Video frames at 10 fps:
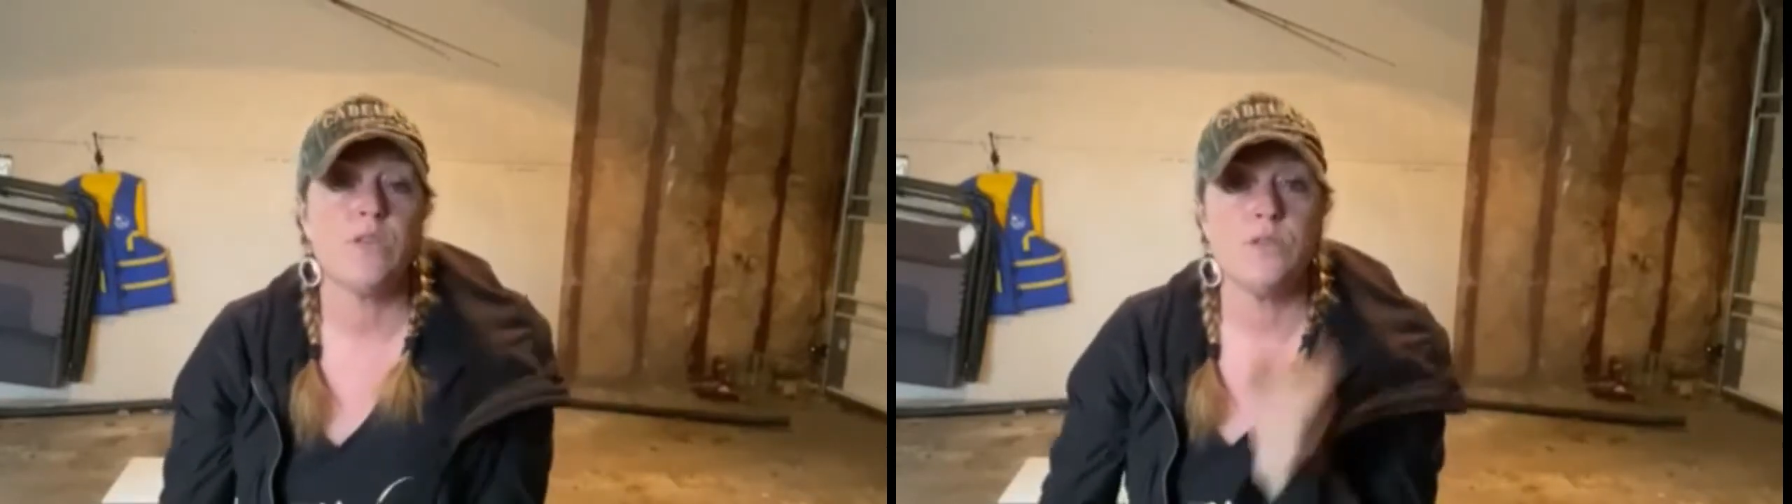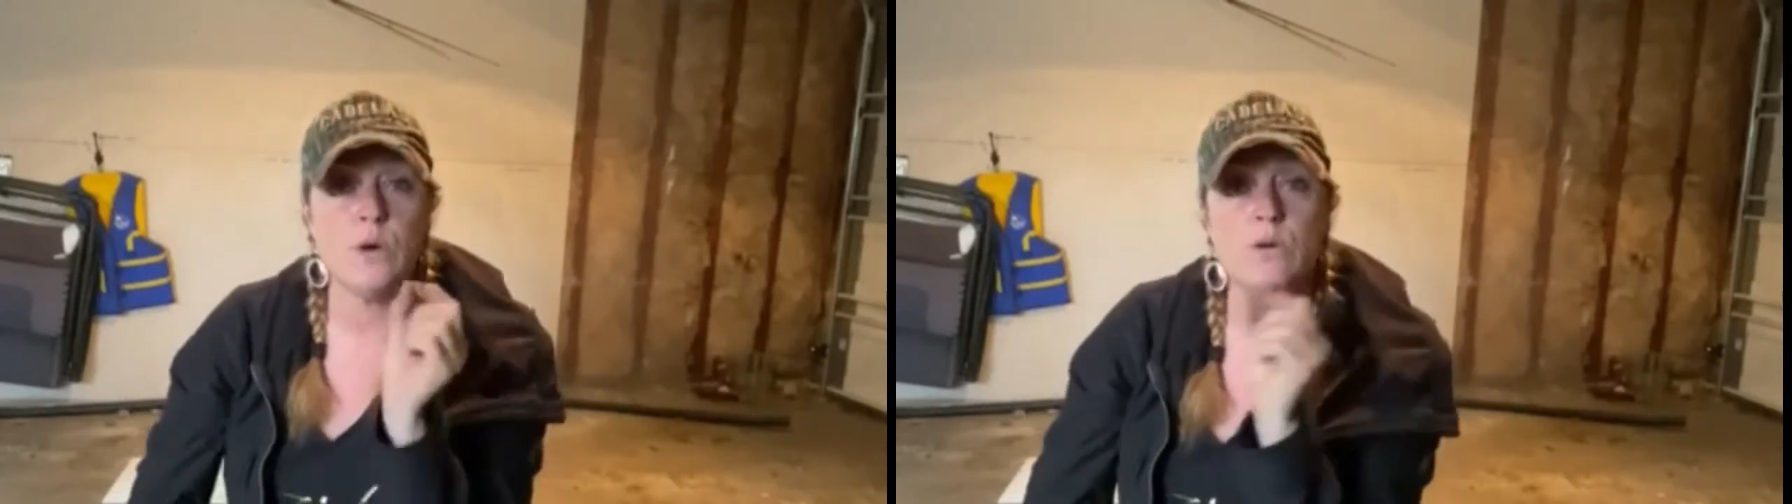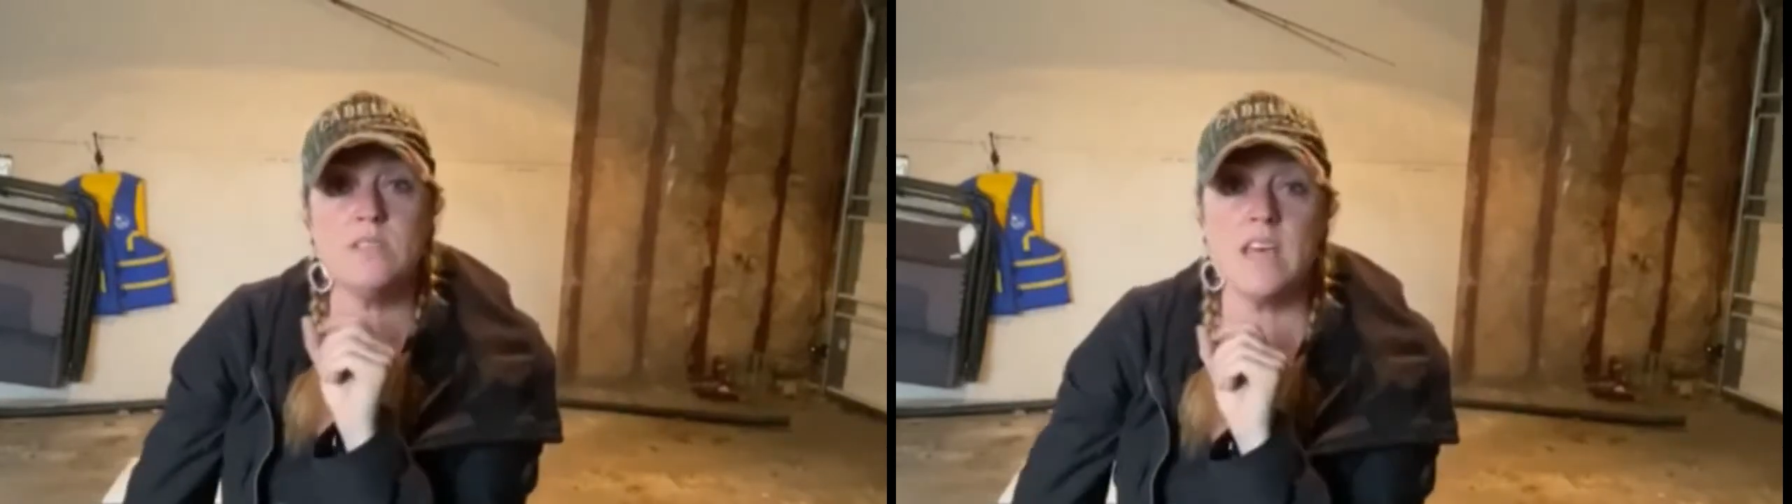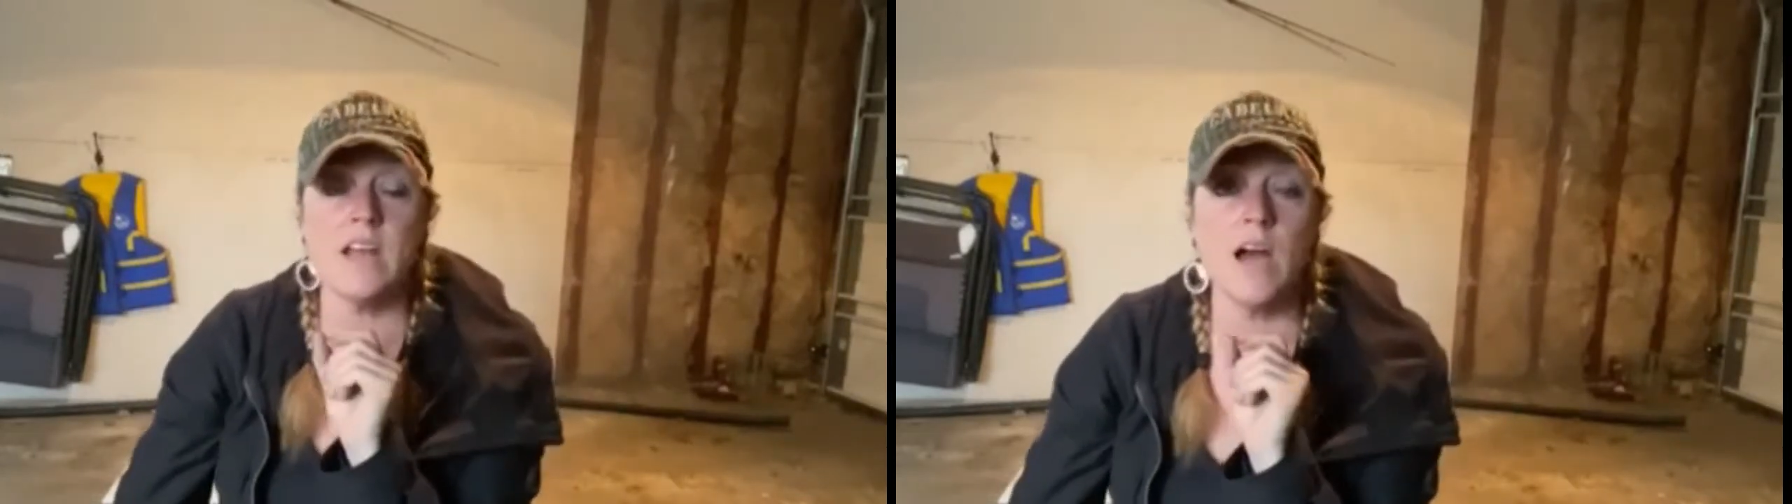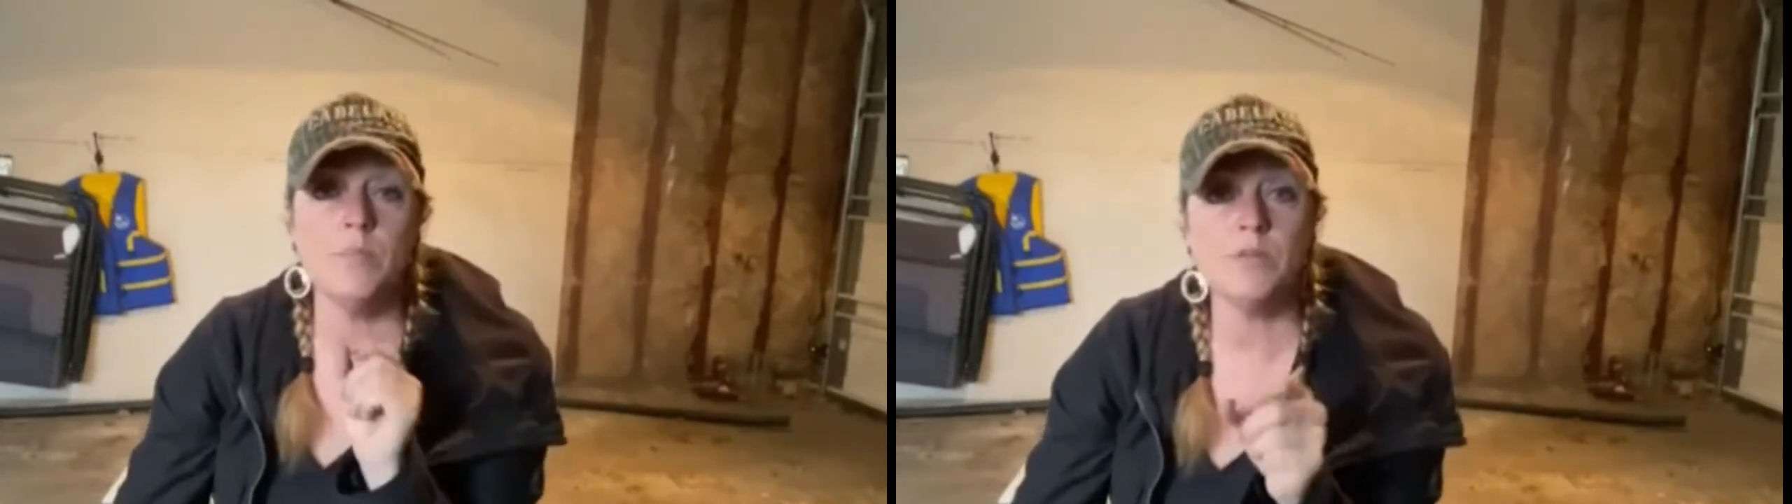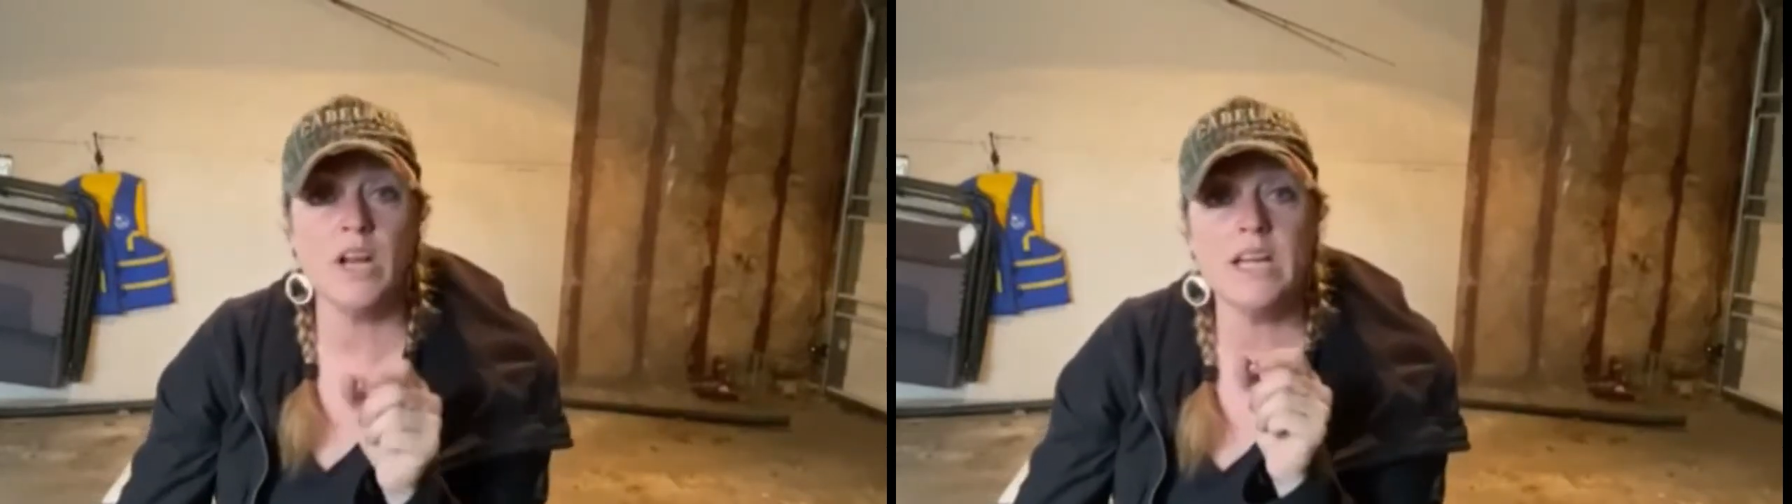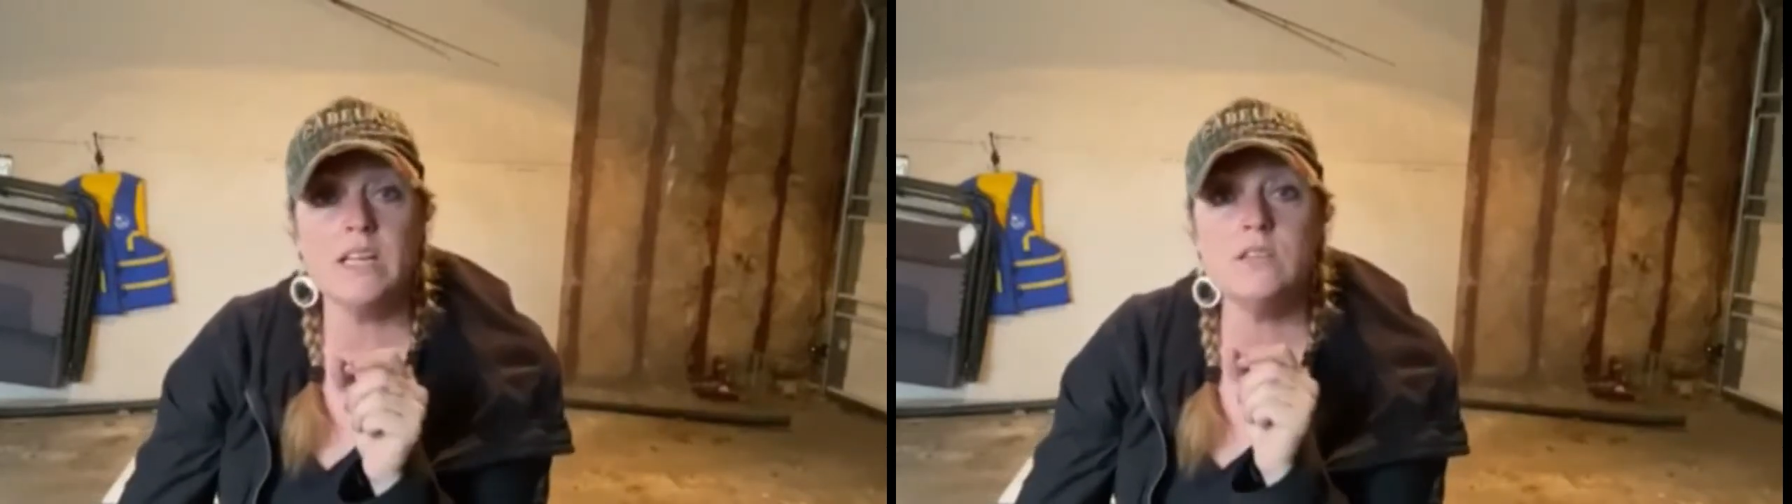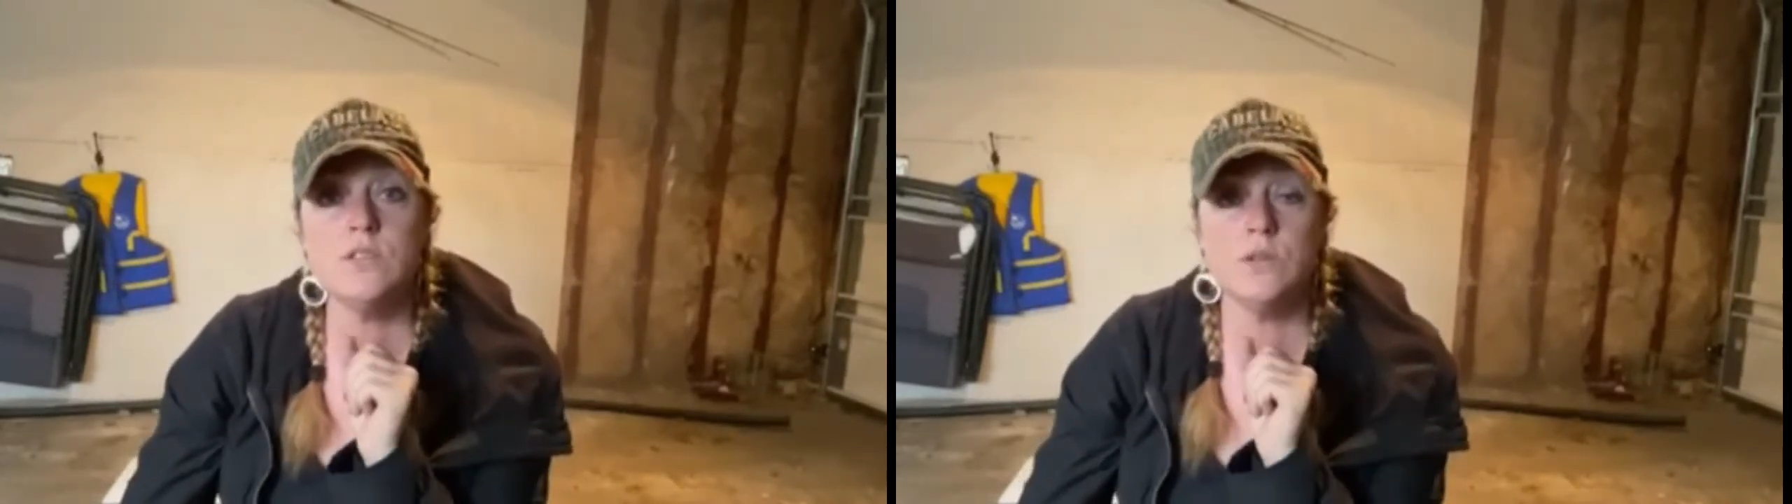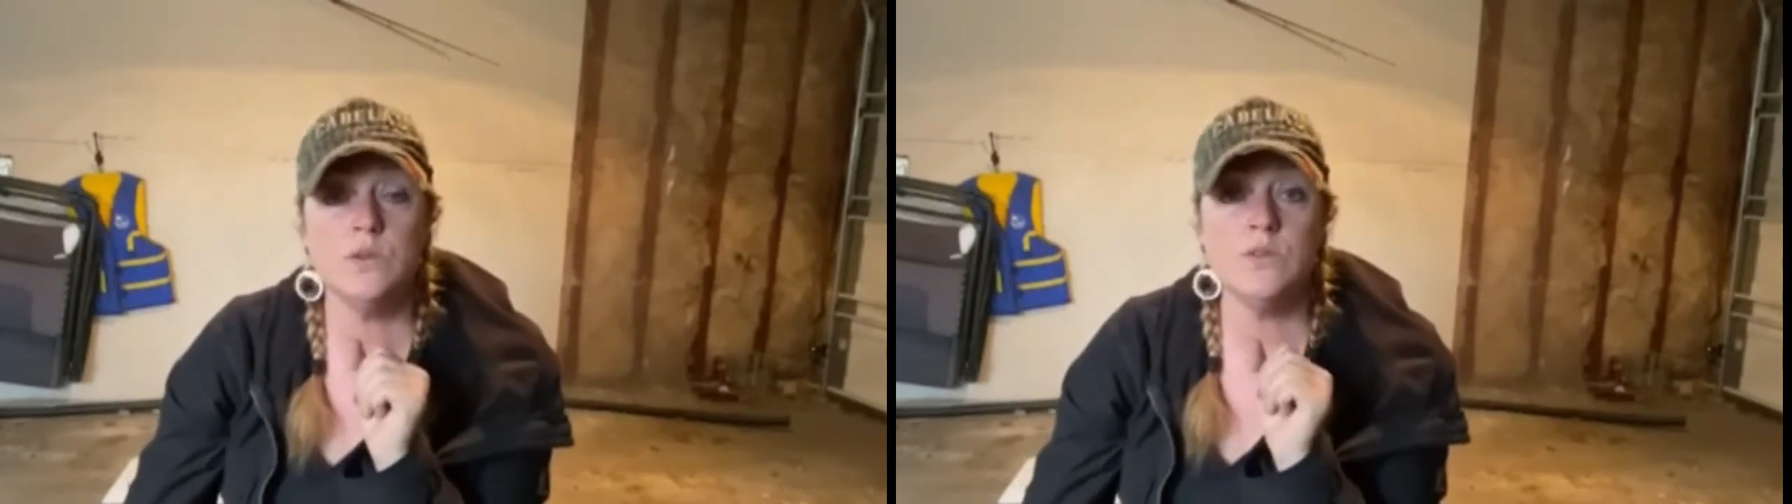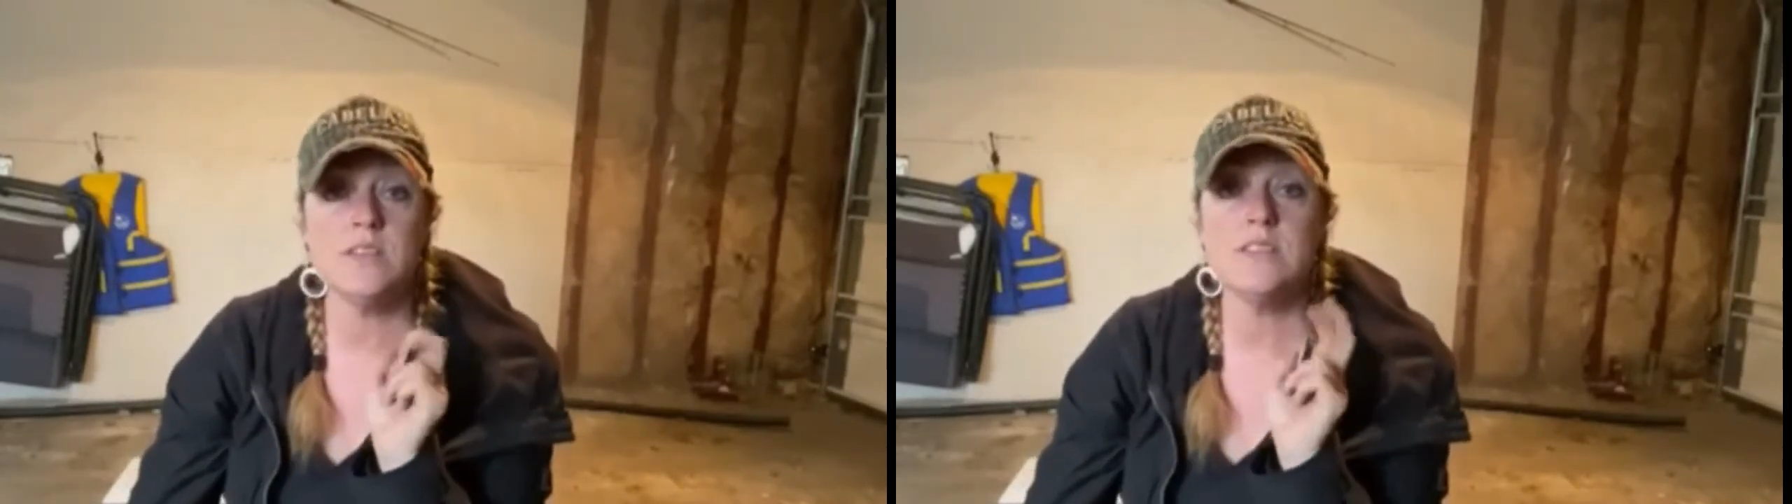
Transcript: Those that upgraded to the